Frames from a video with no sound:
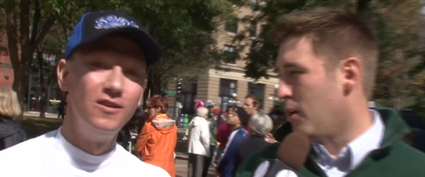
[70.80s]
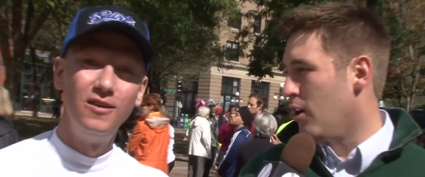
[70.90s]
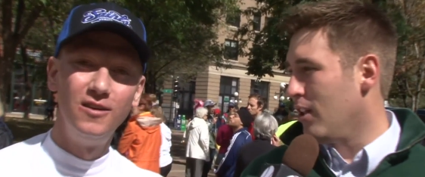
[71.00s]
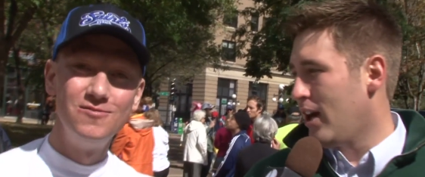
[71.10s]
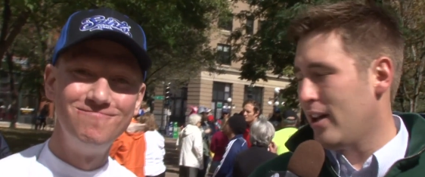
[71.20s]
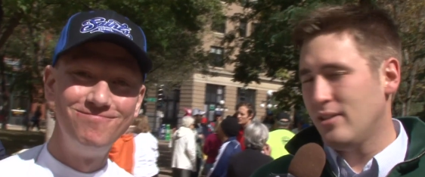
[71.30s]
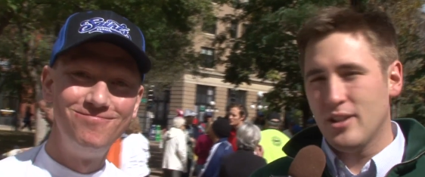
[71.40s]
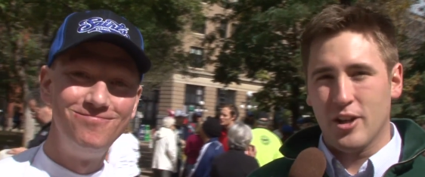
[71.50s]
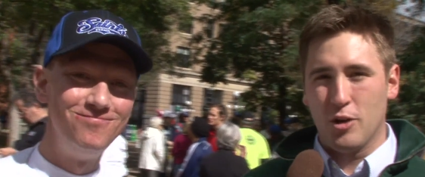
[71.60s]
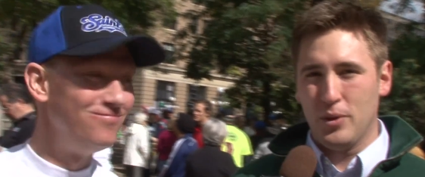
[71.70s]
Speaker 1: Paul a lot.
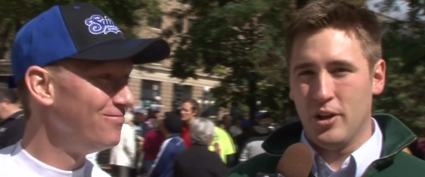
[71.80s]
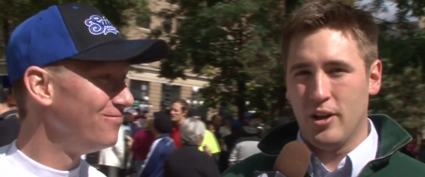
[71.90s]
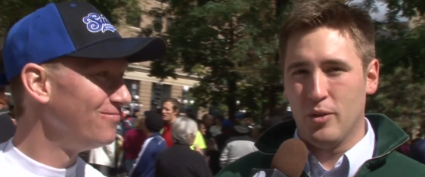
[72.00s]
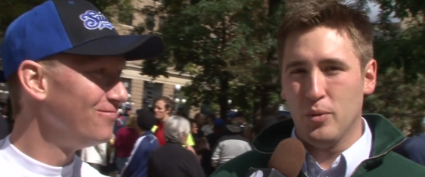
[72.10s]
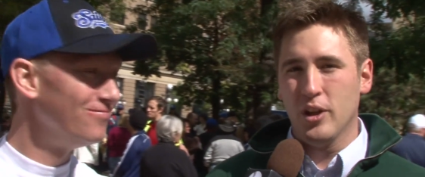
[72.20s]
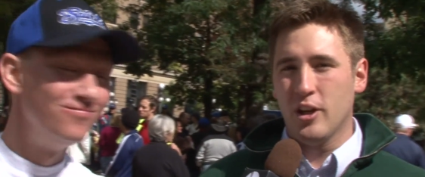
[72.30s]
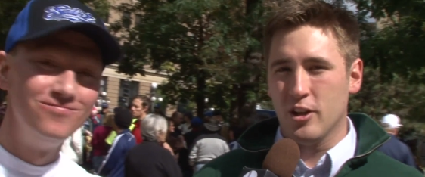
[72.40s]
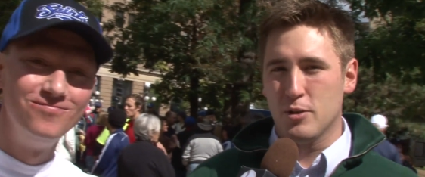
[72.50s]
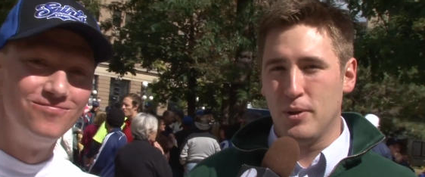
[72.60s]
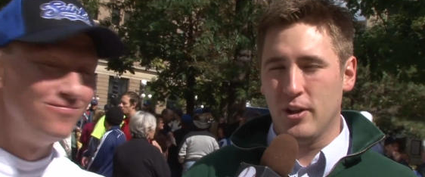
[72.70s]
I think it'll be a really
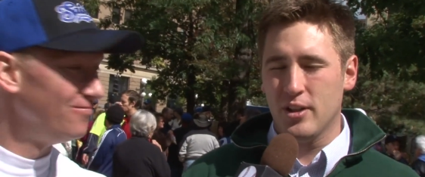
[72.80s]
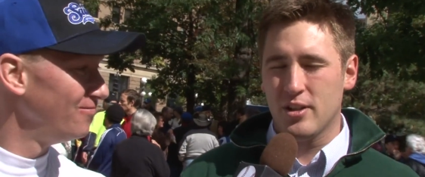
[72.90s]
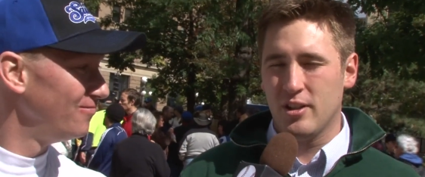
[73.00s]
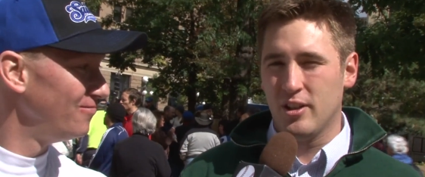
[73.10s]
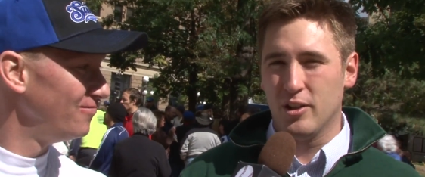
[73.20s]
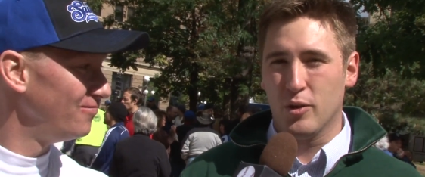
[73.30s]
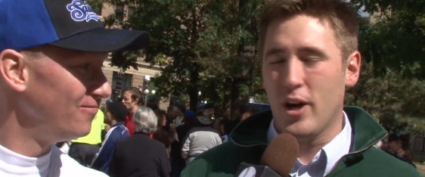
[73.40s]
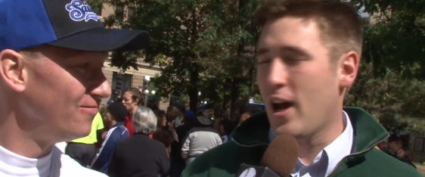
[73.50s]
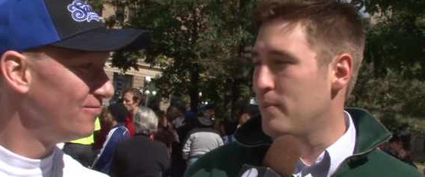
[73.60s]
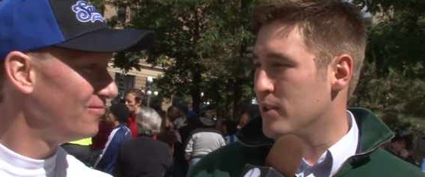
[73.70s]
good experience and a
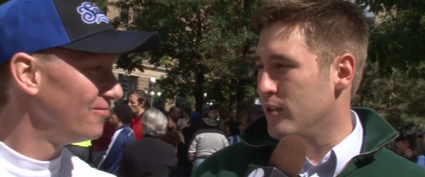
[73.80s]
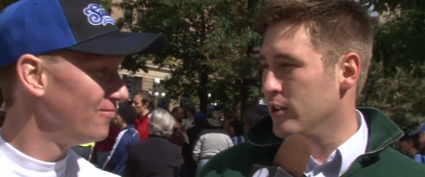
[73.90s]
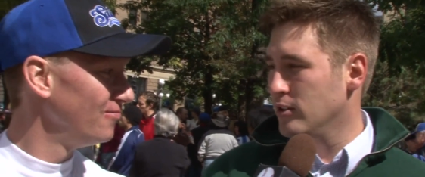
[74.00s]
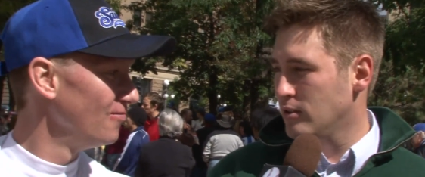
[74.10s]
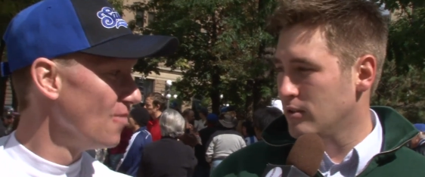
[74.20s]
great atmosphere.